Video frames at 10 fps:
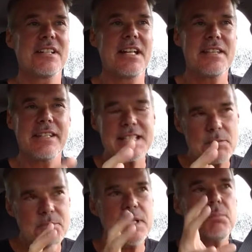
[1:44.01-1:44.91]
And I think
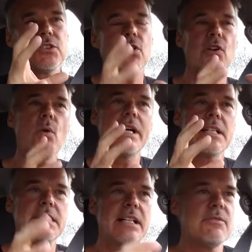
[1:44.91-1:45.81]
some people don't quite
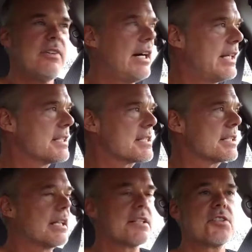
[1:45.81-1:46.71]
identify it as
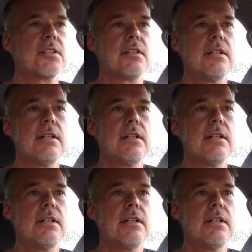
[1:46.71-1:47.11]
such.